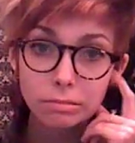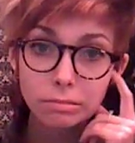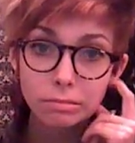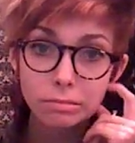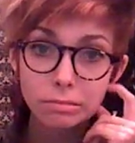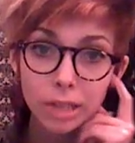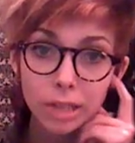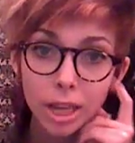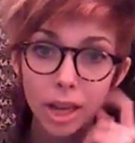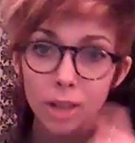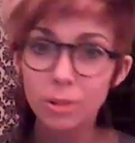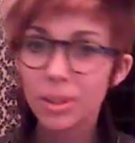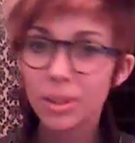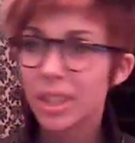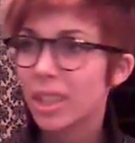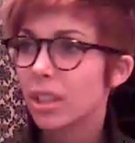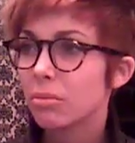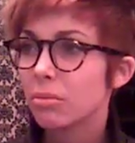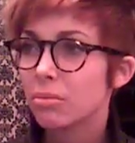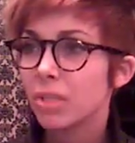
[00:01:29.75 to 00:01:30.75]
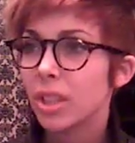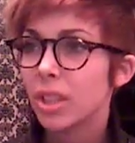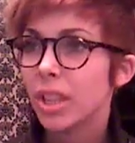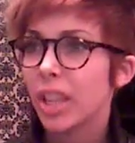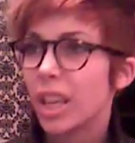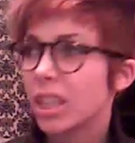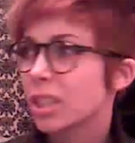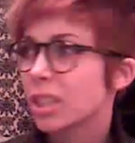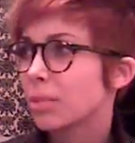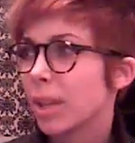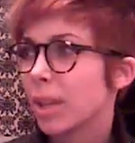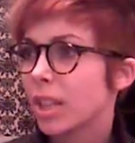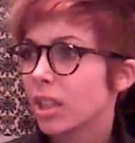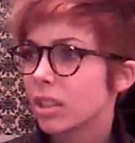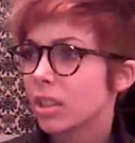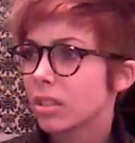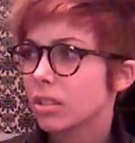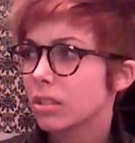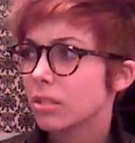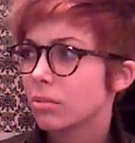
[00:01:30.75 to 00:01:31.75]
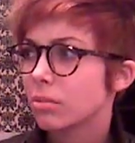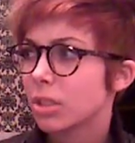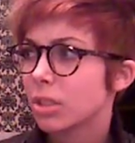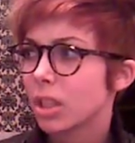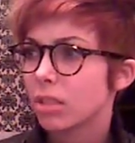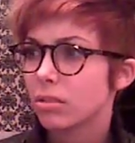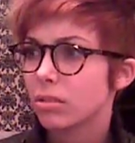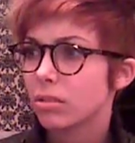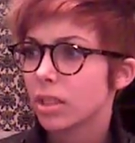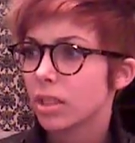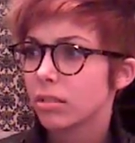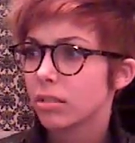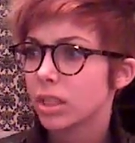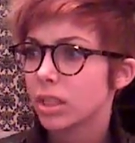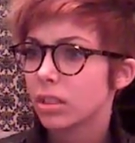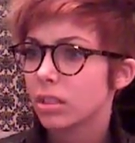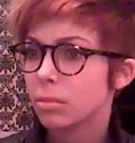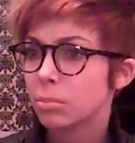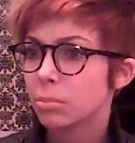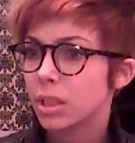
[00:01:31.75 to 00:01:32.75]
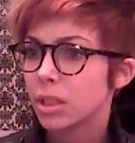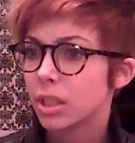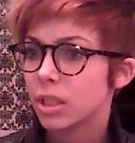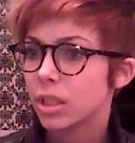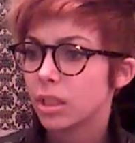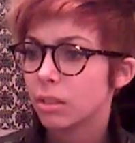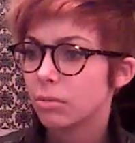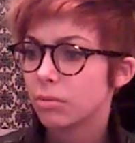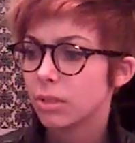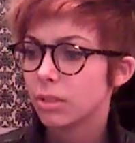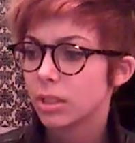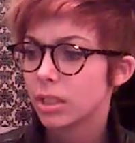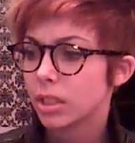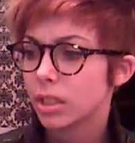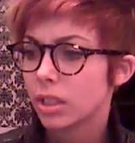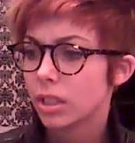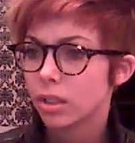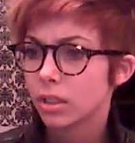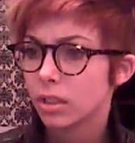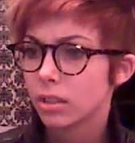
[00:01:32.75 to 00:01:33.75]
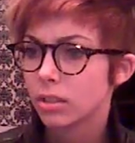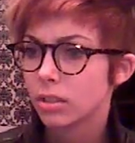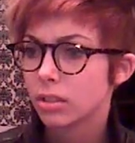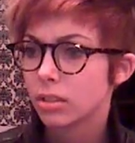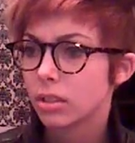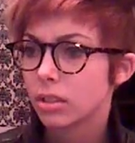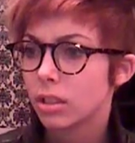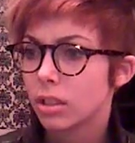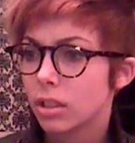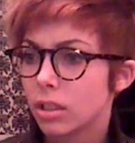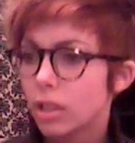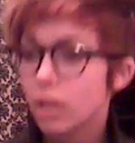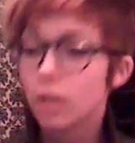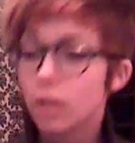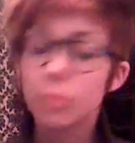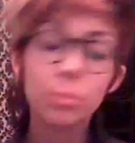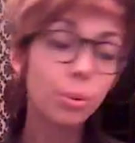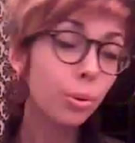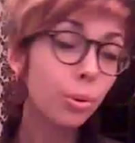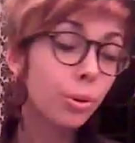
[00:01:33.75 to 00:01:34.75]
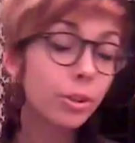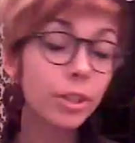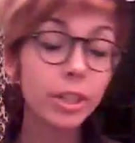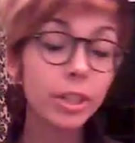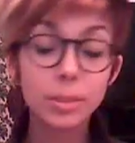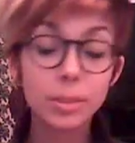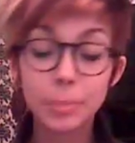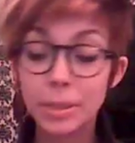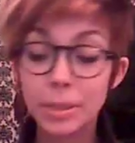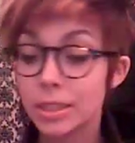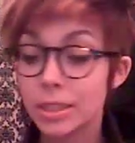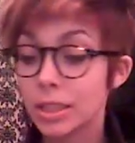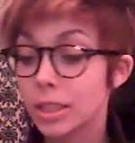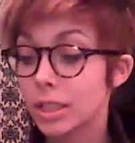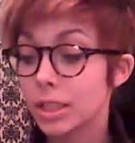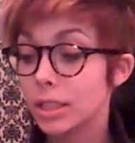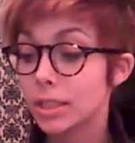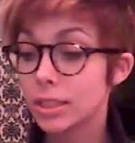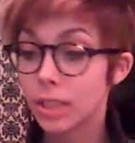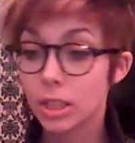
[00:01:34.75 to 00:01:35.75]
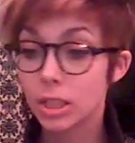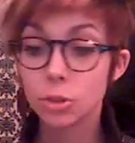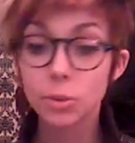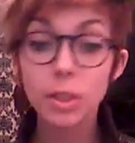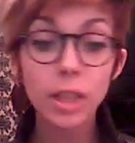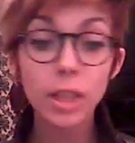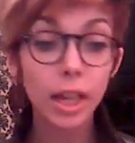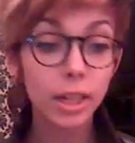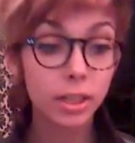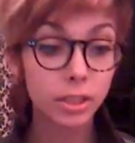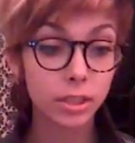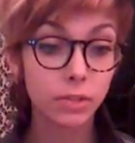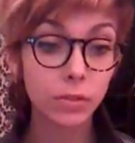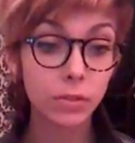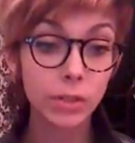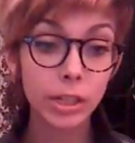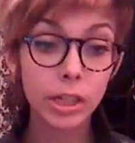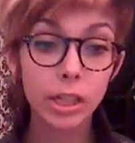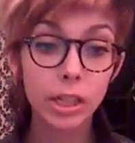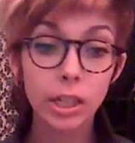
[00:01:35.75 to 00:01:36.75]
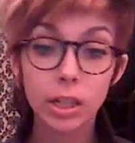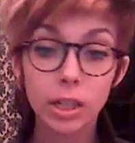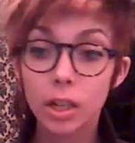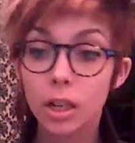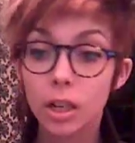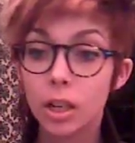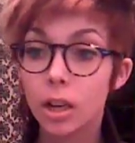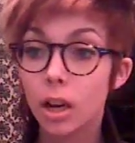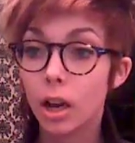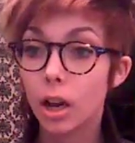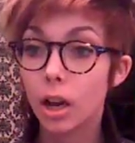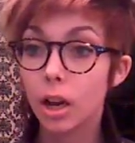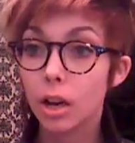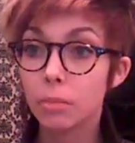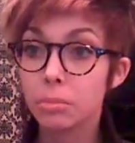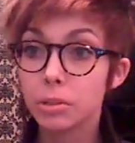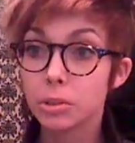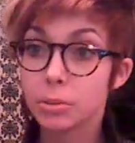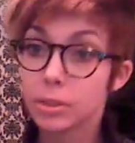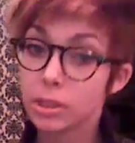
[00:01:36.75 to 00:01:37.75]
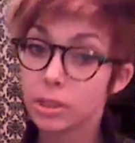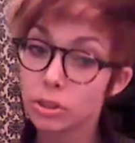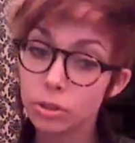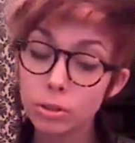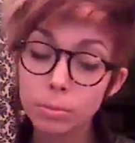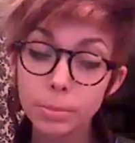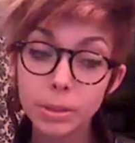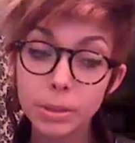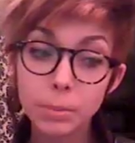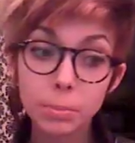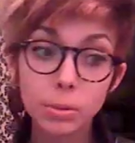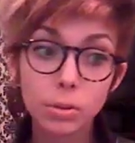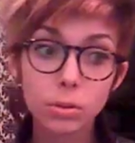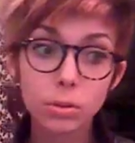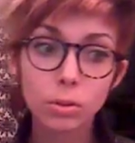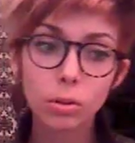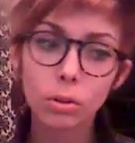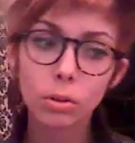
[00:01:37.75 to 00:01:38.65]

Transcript: How do I really explain this without sounding completely ridiculous? Porn is basically sexual activity between two people